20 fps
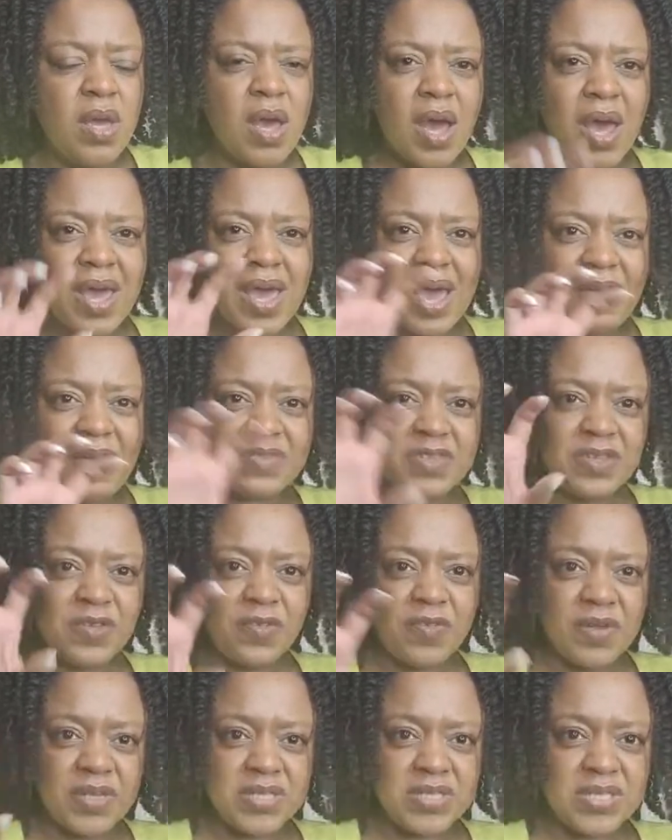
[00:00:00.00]
I have
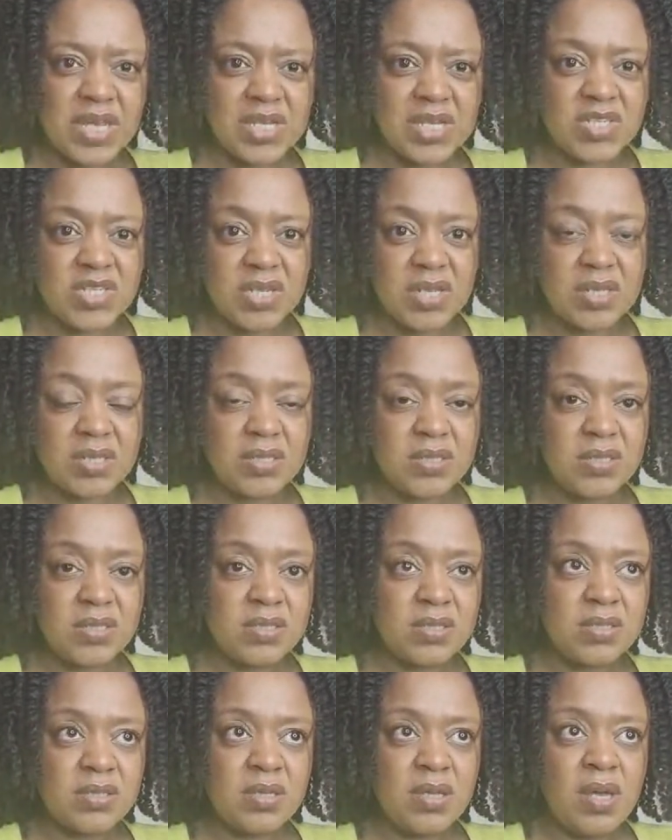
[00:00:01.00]
different
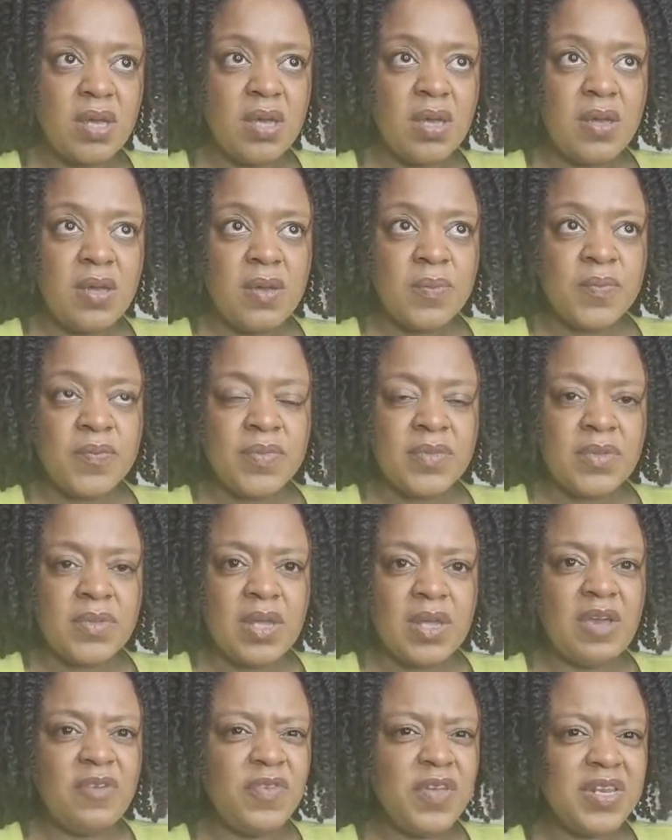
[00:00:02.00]
sections.
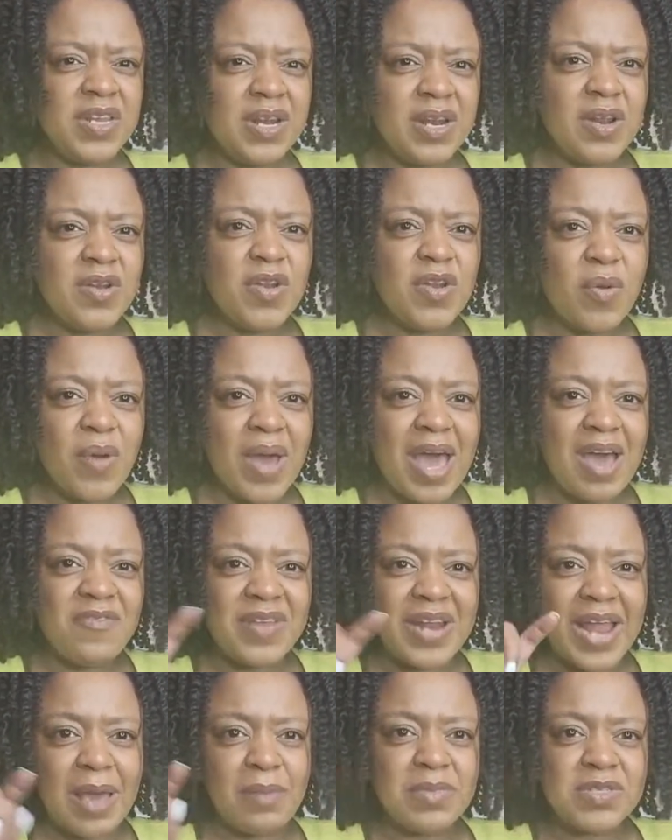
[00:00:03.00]
If you didn't know, I have
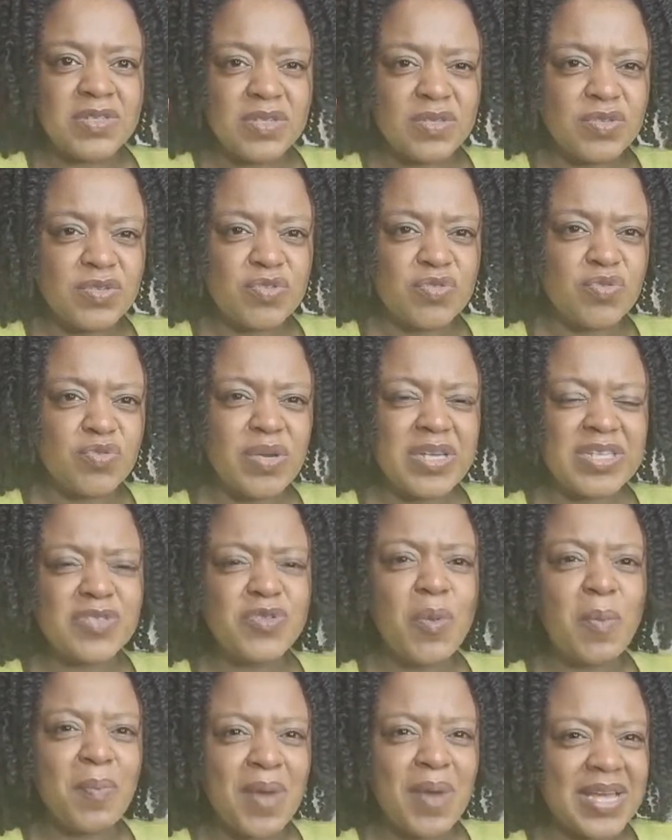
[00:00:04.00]
an Amazon store. It's
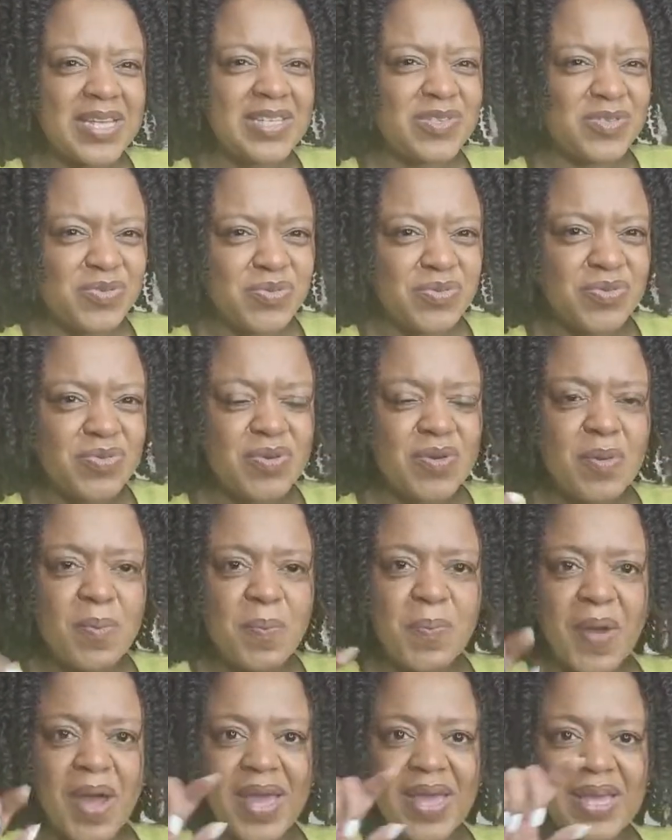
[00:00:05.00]
not my store,
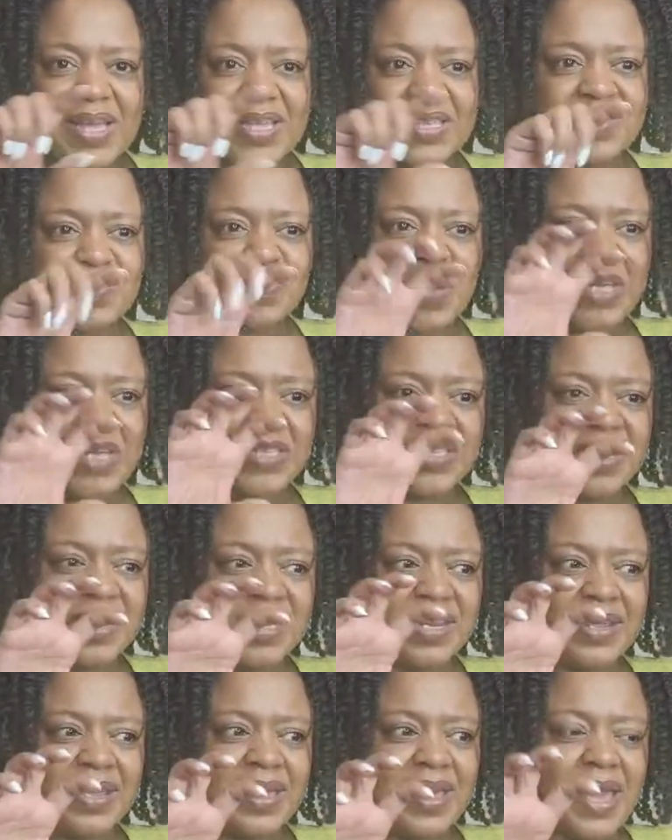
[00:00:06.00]
but it's
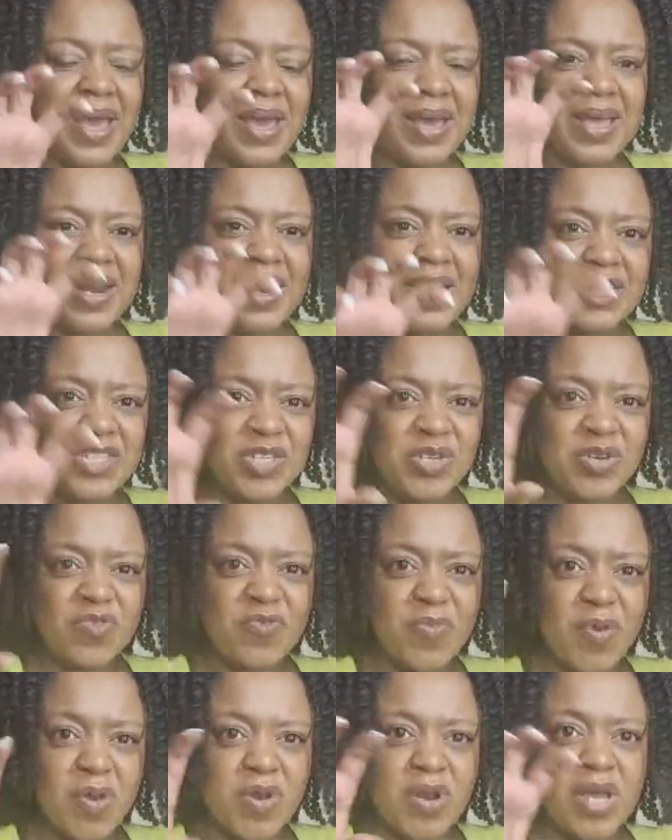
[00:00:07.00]
basically a collection of
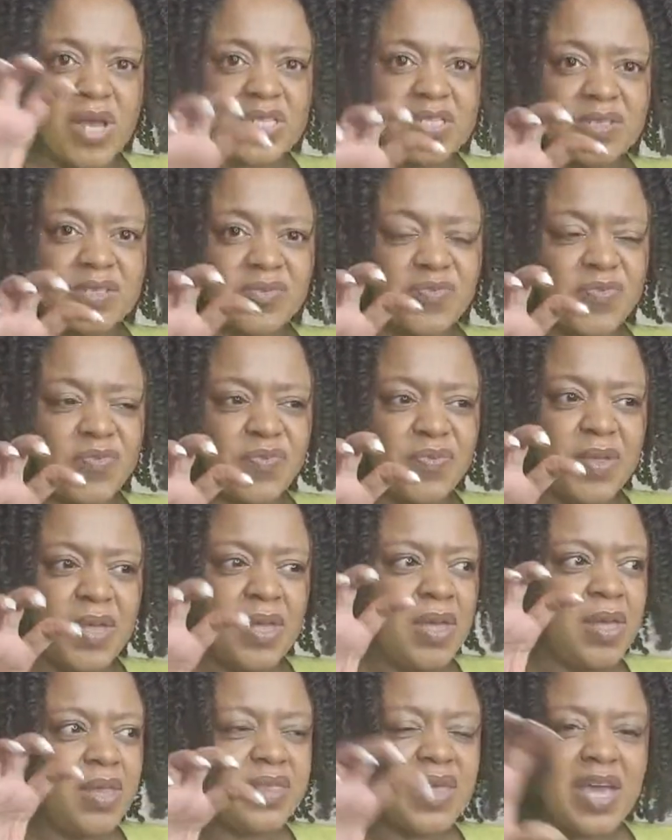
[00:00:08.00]
products
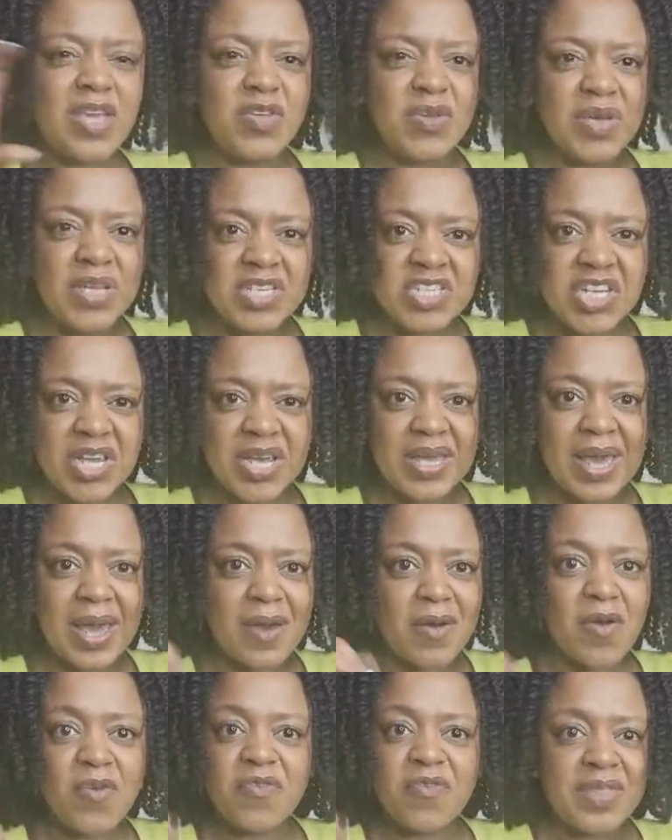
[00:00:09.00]
that you can check
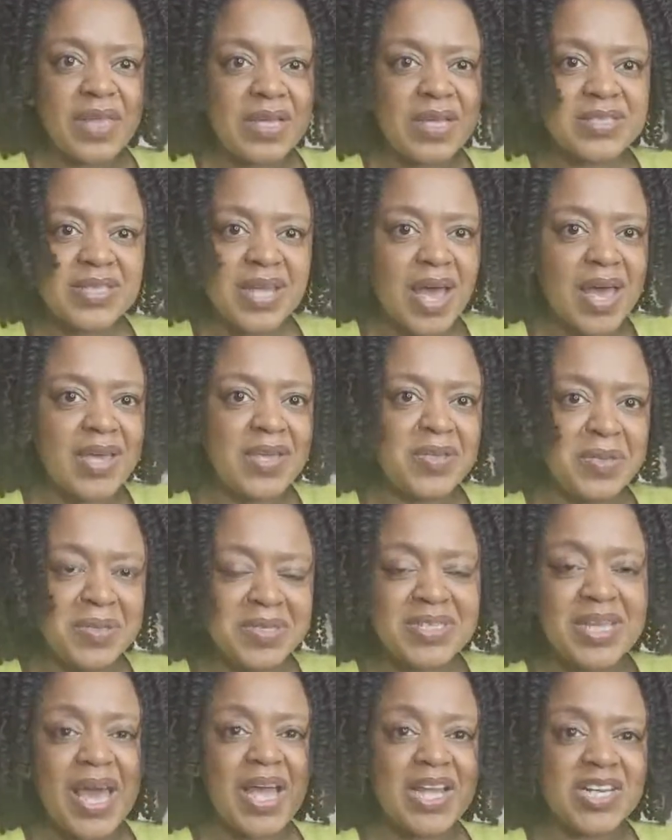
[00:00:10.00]
out of things that I use,
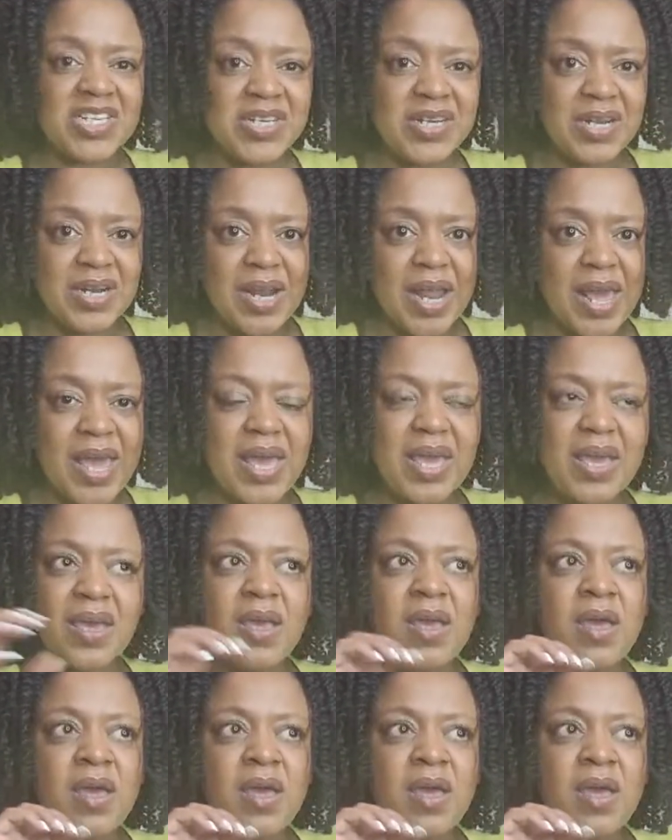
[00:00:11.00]
I actually like.